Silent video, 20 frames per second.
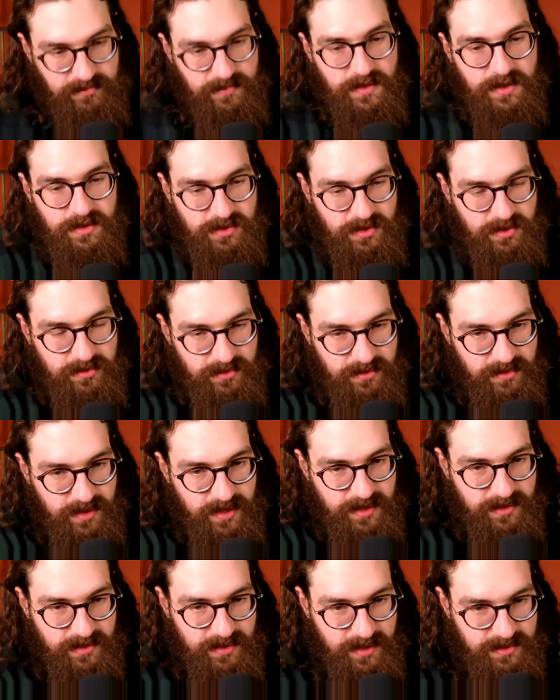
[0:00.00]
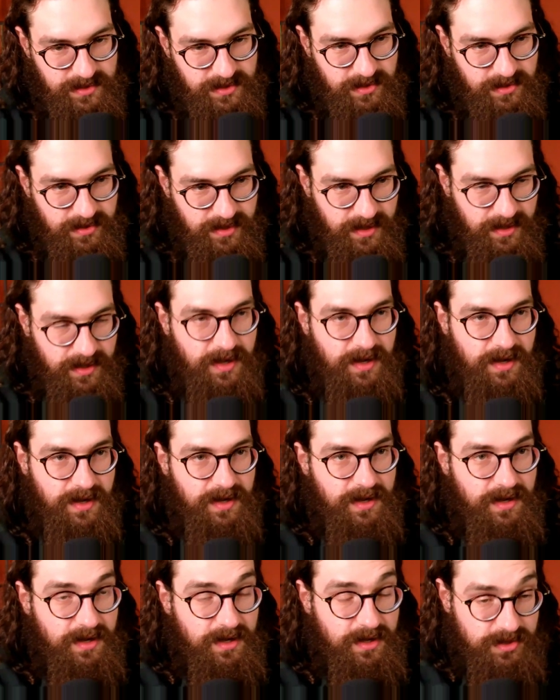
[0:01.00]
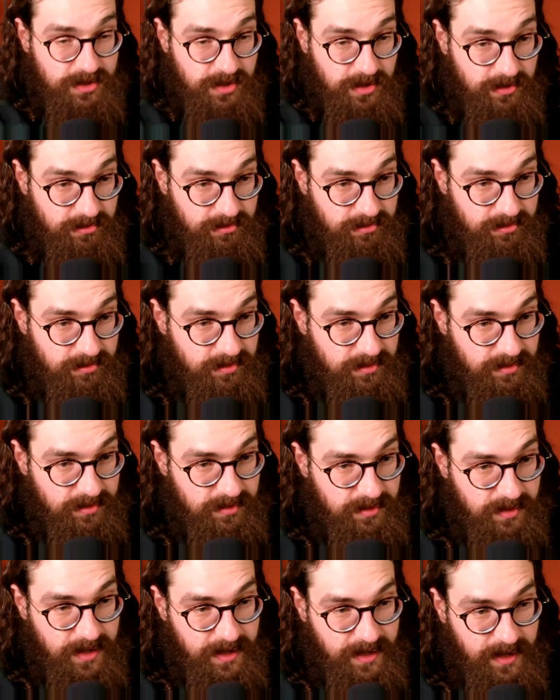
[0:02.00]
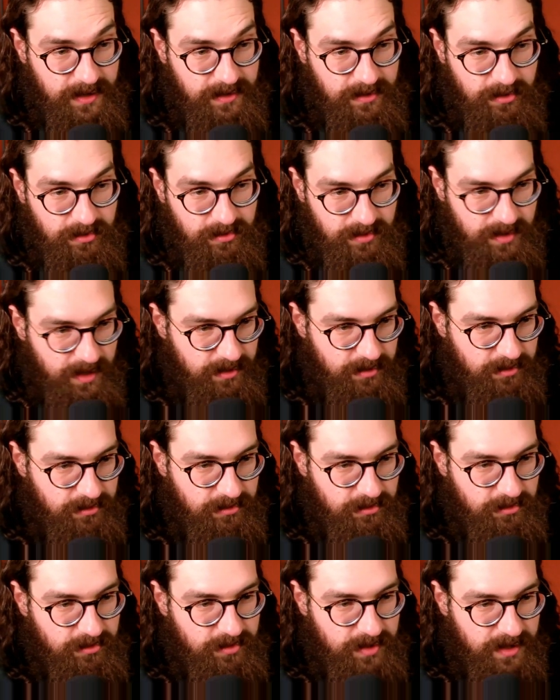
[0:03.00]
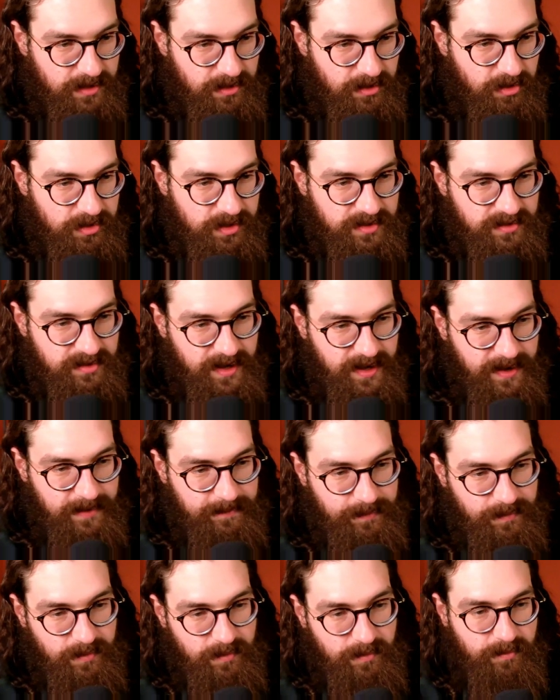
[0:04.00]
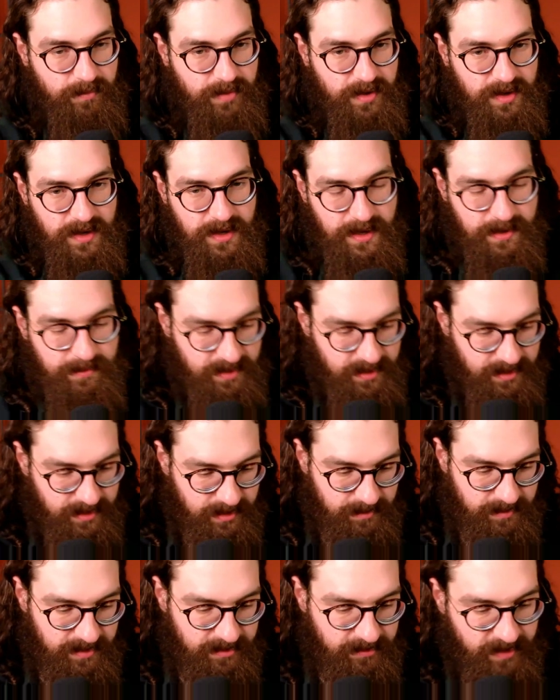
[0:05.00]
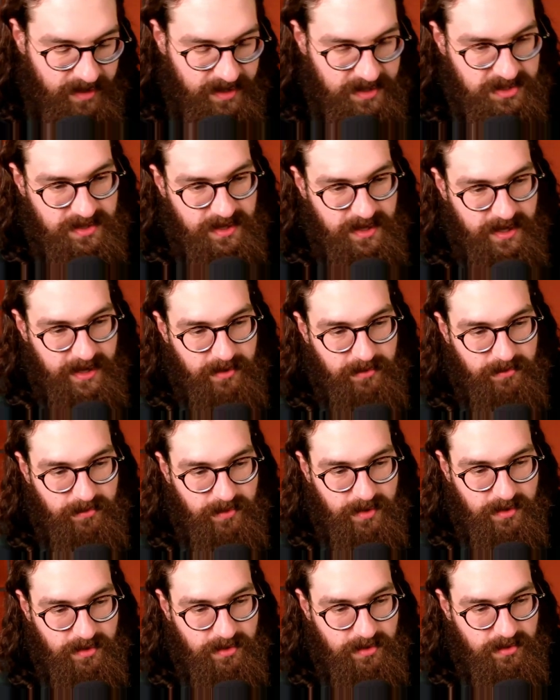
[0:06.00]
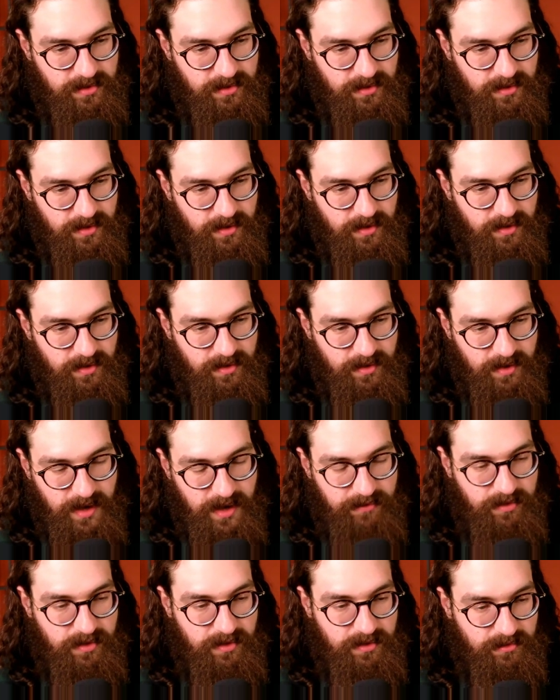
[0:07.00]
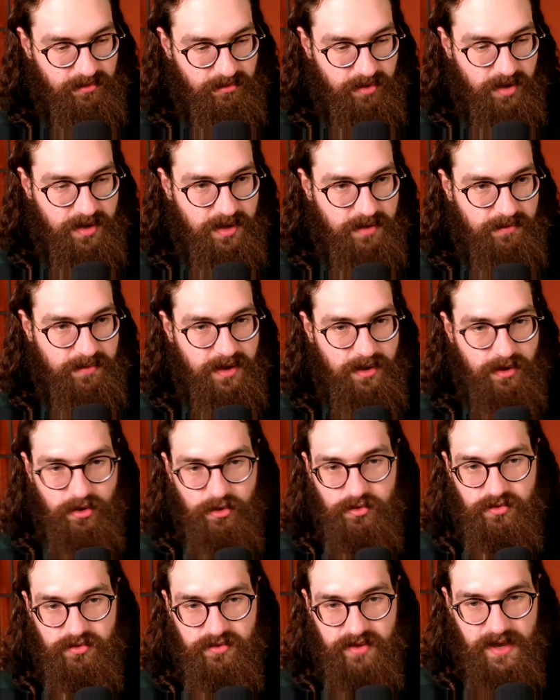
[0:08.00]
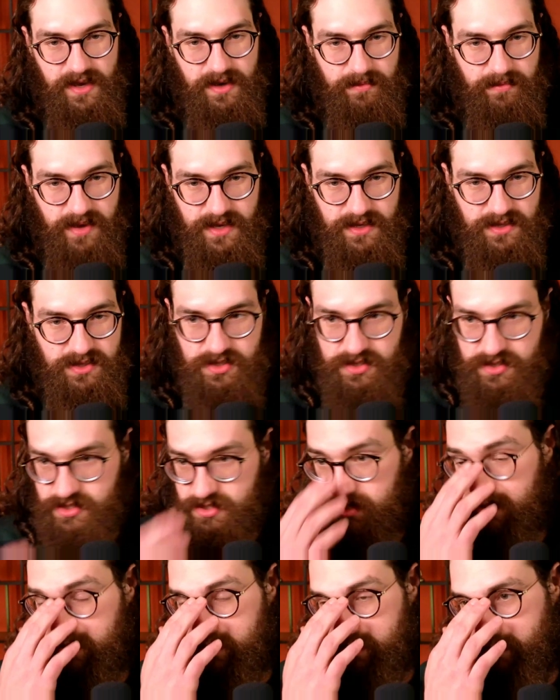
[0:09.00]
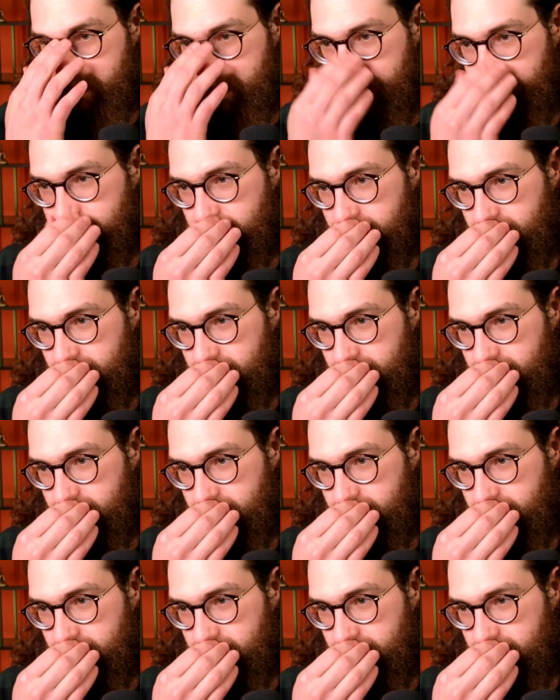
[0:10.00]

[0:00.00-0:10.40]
So that that's the thing. So like I don't I don't do that all the time, but I'm a little bit fascinated with uh, having running my own databases somehow.